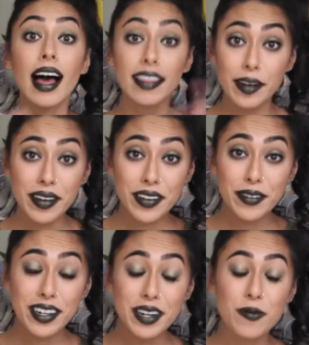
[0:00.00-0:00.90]
Hello
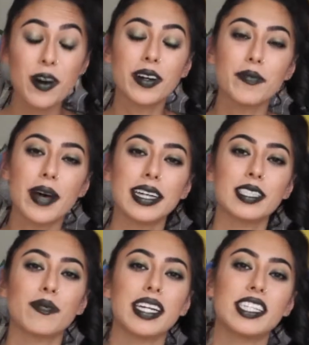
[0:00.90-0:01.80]
everyone, welcome back
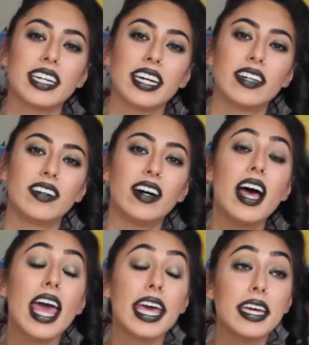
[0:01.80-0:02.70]
to my channel.
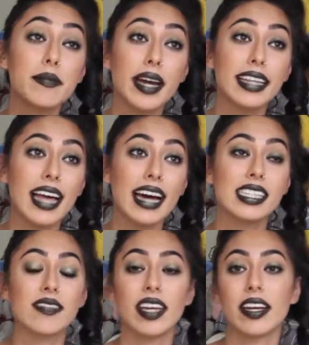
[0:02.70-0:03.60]
In my
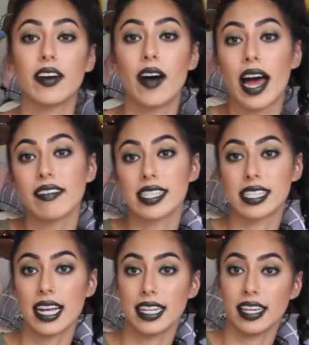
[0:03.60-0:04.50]
last video, I was
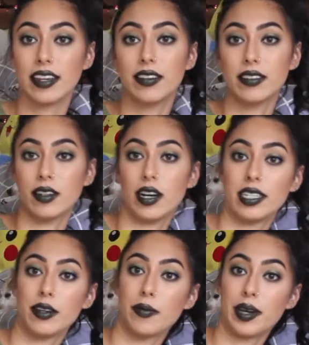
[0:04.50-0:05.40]
telling you,
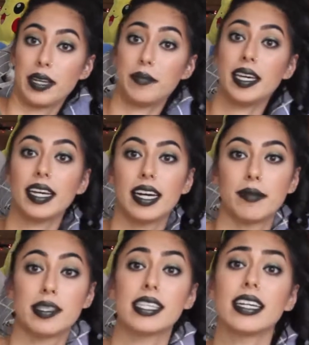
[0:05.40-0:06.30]
don't mind me,
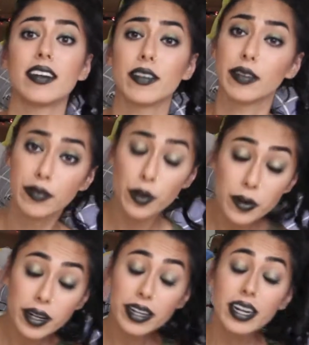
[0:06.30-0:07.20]
I'm sitting on the
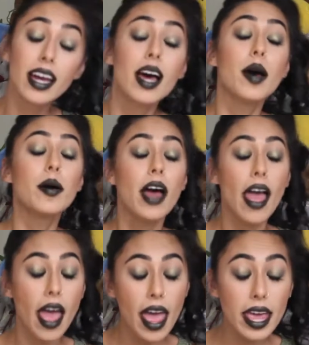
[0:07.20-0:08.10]
floor.
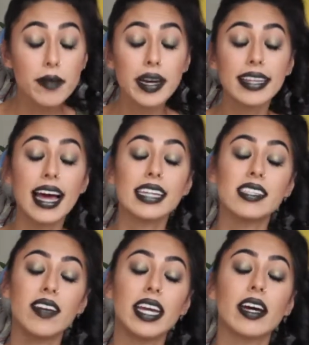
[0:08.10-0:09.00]
In my last
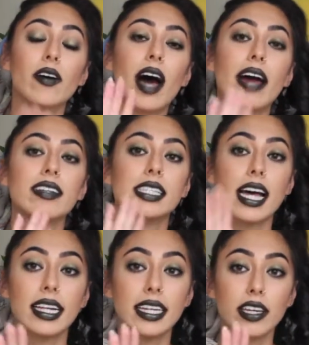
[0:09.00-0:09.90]
video, I was
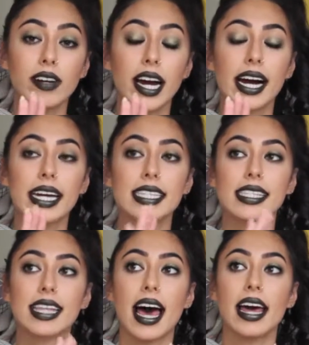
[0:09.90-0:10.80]
telling you guys
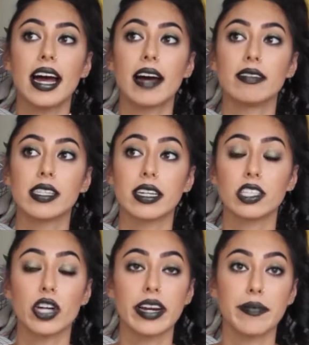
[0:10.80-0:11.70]
that I was going
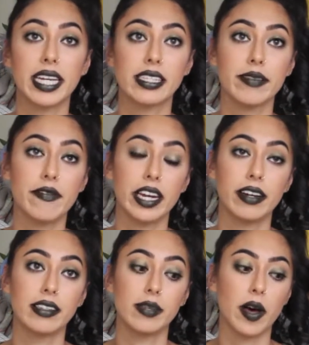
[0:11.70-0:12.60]
to try to make some
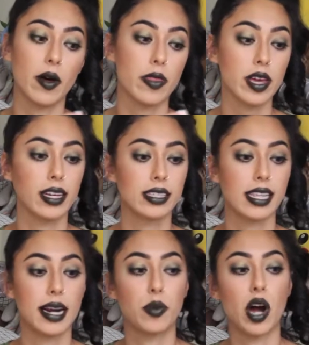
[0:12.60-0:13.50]
videos about things
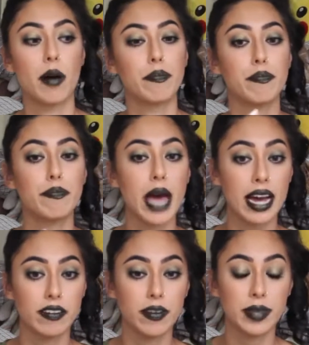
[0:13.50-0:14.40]
that I brought
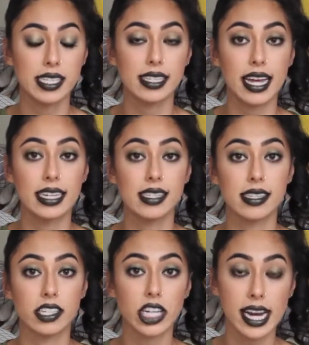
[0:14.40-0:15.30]
back from the States
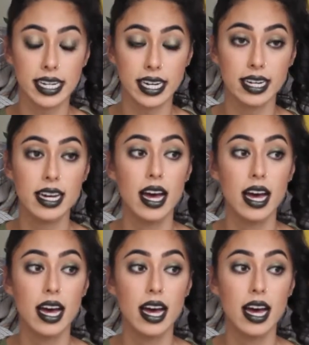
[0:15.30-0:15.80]
to China.